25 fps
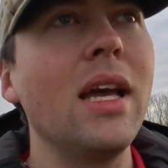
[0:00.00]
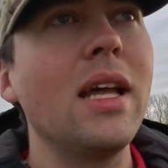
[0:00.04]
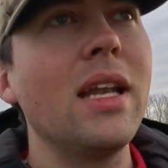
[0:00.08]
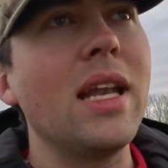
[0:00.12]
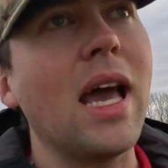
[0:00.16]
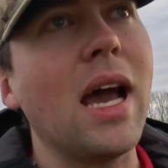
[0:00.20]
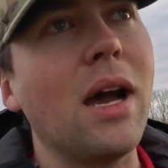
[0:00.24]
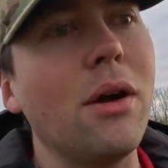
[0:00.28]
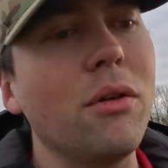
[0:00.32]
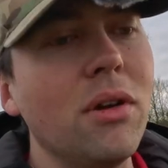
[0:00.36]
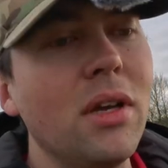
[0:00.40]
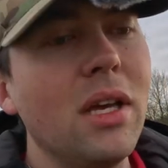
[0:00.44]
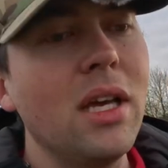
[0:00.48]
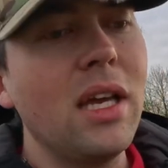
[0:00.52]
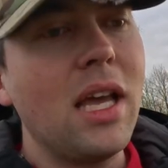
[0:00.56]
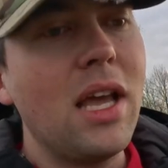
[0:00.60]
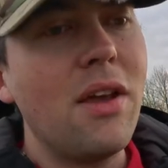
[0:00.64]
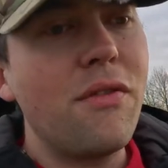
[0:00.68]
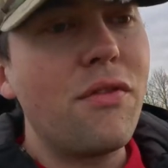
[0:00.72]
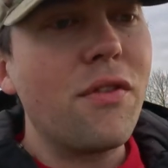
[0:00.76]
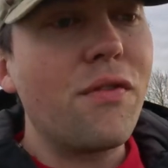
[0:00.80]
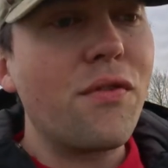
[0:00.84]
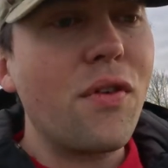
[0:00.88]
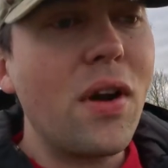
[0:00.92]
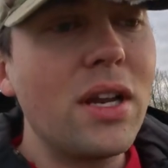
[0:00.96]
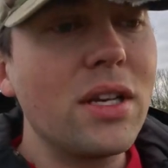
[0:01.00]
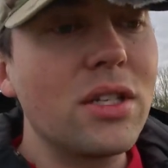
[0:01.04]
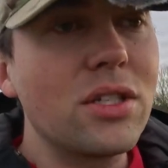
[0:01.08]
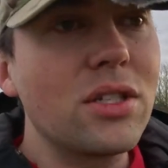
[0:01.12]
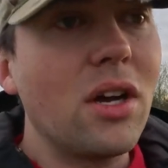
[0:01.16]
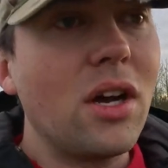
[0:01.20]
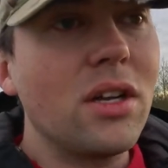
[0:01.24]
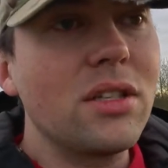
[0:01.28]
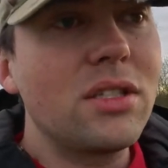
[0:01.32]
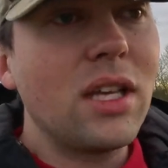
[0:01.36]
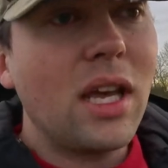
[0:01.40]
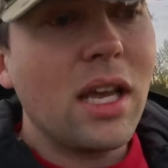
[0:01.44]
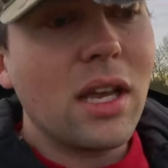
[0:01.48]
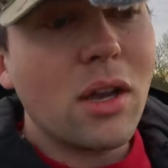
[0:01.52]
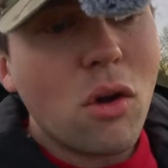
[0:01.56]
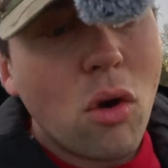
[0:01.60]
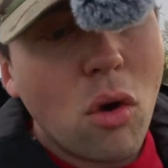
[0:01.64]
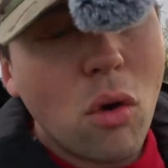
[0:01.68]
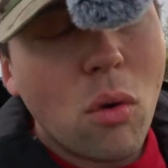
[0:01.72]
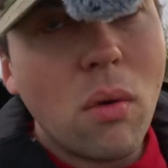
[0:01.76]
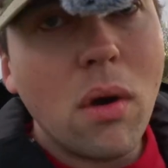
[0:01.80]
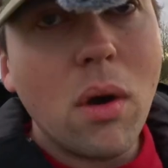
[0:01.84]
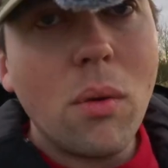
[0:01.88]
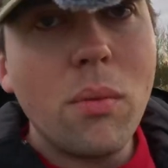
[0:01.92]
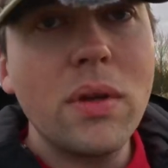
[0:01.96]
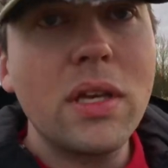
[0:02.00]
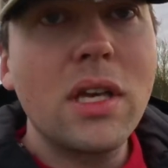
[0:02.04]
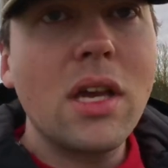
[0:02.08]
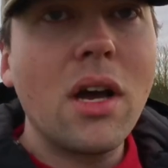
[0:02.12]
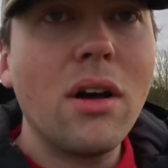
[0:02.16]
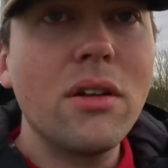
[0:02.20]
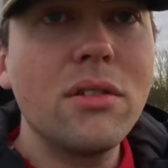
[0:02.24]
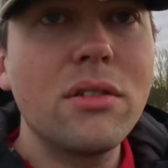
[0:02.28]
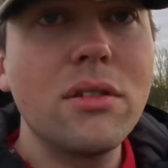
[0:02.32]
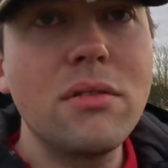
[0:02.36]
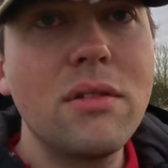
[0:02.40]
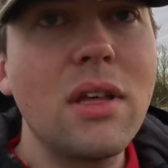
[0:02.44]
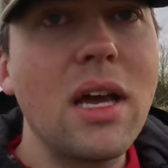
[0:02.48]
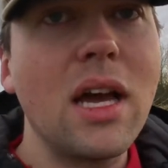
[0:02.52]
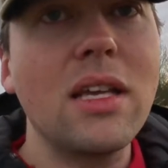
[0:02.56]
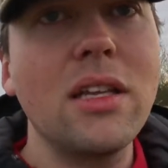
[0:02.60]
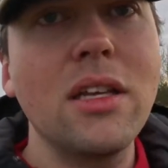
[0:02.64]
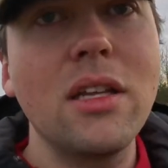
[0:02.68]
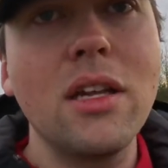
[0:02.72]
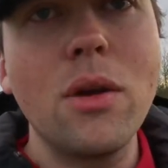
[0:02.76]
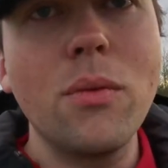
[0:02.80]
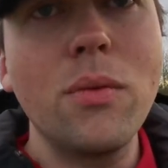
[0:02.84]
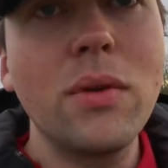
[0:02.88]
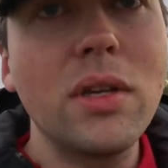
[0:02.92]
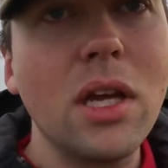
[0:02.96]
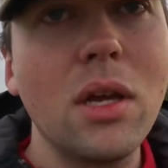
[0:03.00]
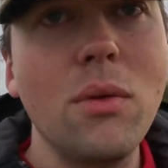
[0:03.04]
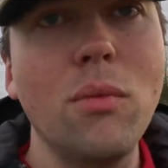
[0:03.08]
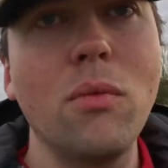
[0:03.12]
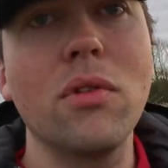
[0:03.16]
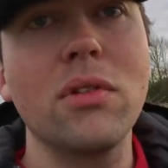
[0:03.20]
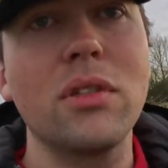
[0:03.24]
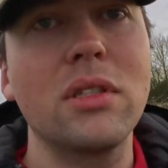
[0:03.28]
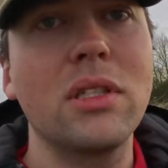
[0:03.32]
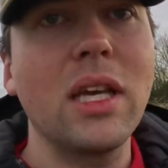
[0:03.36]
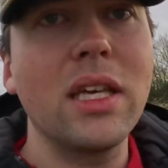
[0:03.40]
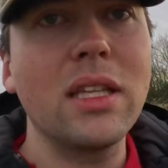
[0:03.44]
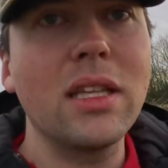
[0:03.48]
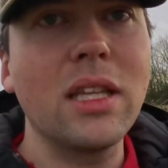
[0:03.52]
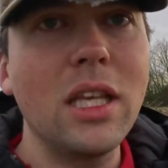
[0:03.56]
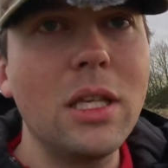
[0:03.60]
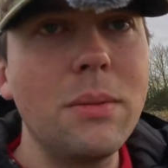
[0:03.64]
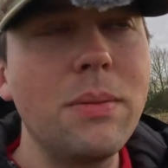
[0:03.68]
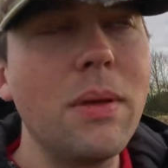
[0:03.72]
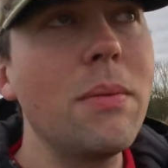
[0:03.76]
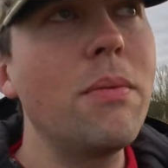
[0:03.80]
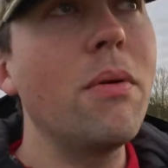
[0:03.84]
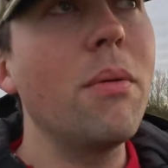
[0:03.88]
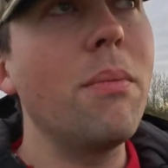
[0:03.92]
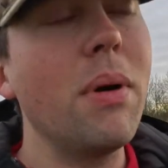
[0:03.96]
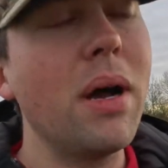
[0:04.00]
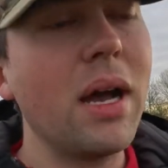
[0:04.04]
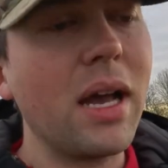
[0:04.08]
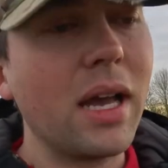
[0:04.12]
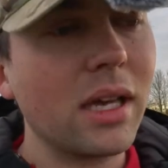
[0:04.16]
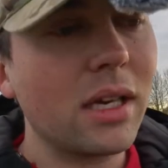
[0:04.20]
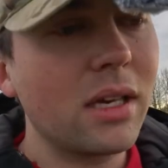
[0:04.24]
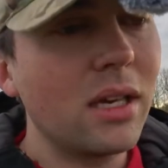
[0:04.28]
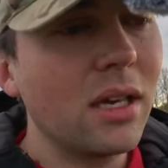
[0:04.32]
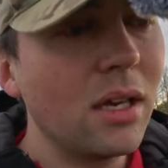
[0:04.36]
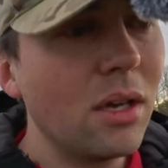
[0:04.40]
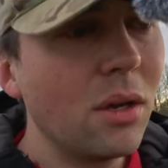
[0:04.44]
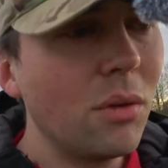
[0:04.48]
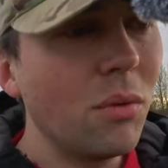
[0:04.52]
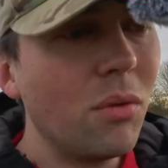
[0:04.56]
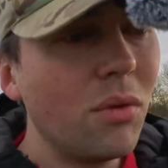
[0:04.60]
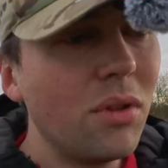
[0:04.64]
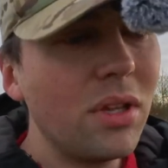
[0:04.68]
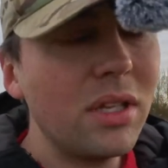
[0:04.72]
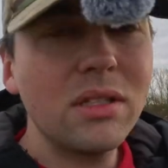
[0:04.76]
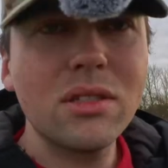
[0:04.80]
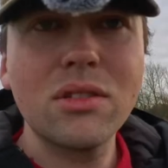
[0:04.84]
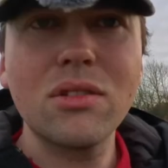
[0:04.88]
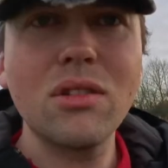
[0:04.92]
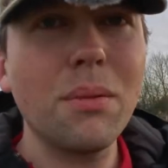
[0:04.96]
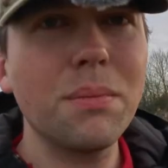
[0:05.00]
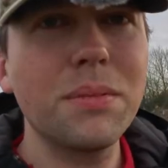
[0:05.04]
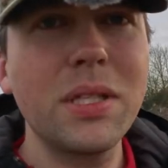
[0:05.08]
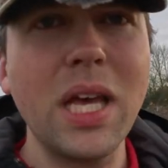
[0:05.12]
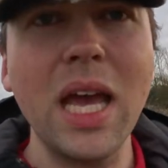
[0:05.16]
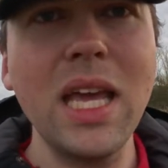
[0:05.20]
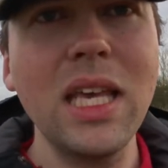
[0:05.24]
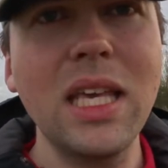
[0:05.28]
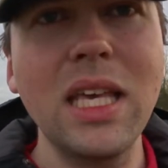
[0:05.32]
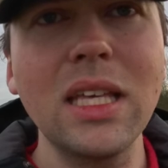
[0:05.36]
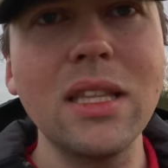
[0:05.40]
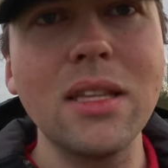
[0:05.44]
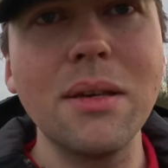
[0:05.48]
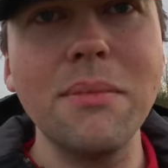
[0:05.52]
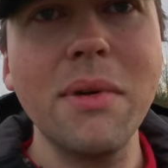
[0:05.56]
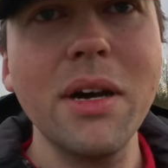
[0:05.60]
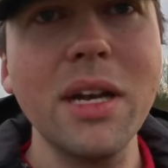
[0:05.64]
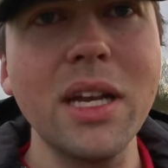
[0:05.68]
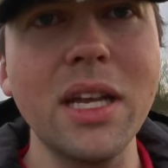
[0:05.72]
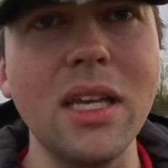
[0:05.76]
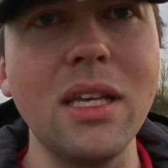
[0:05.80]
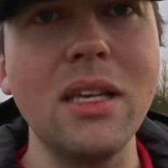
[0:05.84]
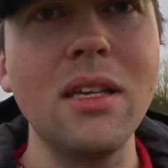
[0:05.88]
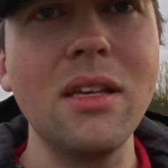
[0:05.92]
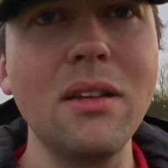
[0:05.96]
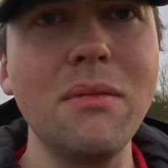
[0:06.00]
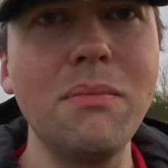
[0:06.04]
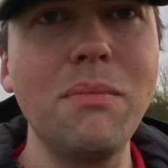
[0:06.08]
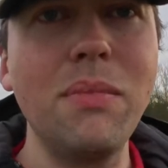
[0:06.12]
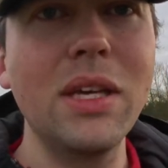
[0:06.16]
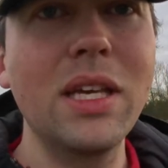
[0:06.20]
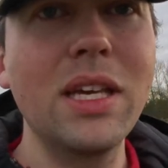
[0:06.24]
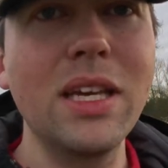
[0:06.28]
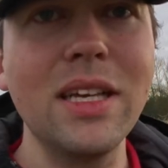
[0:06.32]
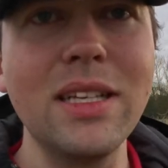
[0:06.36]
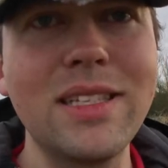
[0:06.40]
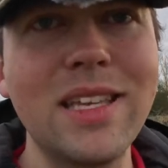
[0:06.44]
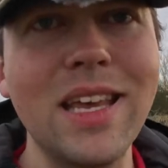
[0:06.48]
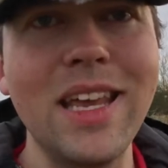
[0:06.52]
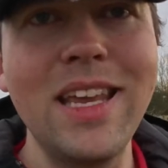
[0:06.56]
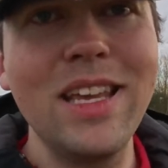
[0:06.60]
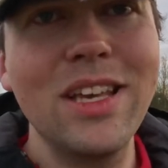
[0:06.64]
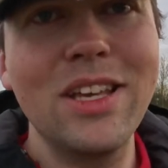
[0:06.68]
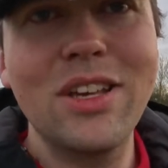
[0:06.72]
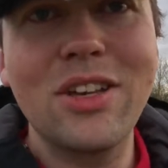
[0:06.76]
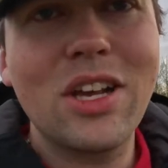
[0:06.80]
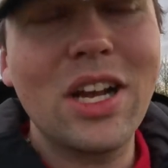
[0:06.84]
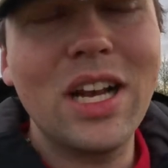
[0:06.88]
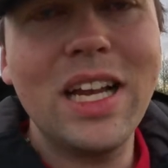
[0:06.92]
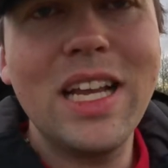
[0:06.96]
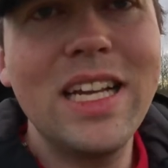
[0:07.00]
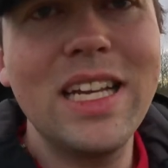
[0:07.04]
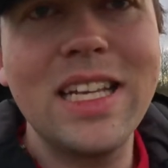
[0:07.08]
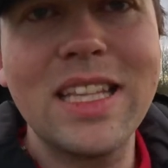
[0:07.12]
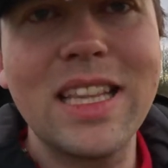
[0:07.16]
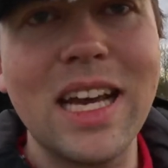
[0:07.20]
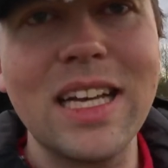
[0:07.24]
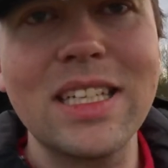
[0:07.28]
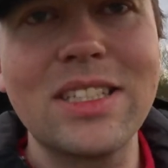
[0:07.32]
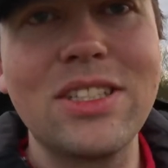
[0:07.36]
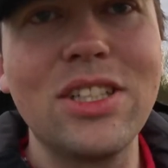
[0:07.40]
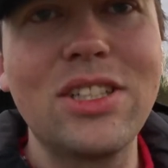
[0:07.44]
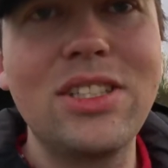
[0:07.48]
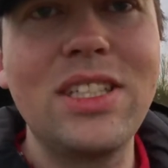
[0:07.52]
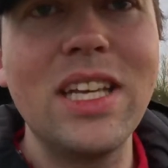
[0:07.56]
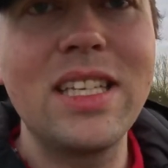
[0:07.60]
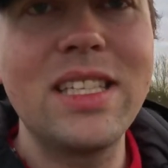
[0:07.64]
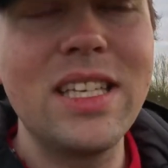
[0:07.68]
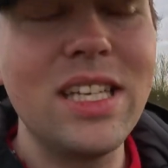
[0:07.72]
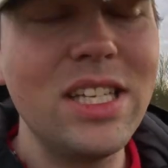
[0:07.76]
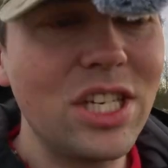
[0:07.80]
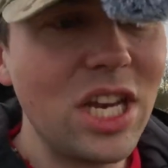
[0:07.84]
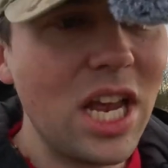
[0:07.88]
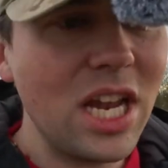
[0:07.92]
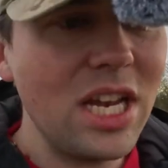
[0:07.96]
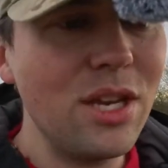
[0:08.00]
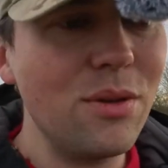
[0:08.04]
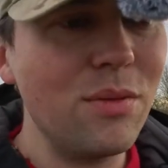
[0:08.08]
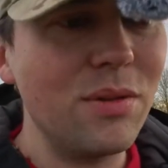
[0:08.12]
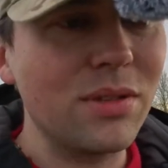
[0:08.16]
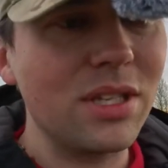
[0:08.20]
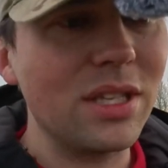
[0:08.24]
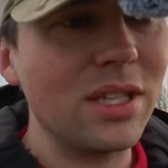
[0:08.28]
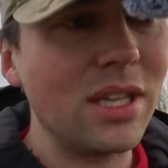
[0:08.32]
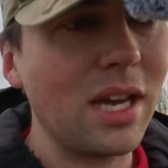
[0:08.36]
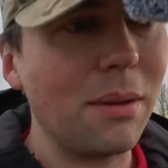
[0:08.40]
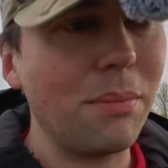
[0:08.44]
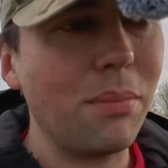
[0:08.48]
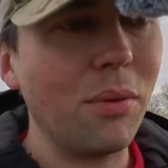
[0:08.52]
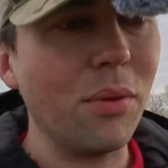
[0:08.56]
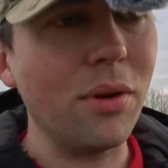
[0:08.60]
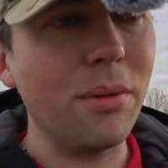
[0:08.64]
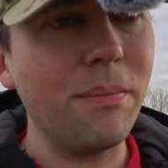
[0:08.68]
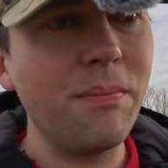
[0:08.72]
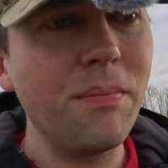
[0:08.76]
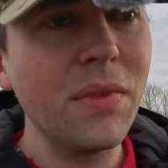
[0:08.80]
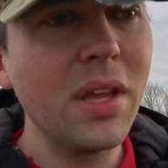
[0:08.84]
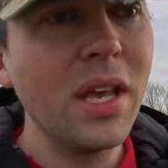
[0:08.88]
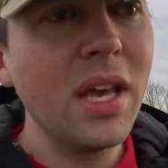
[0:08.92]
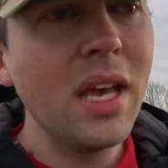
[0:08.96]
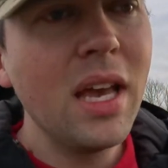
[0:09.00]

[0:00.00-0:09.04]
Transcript: Now, if the French started saying, oh, well, we can't do that, we don't want to take these people back, well, then stop taking the money. Because clearly that's just disingenuous at that point.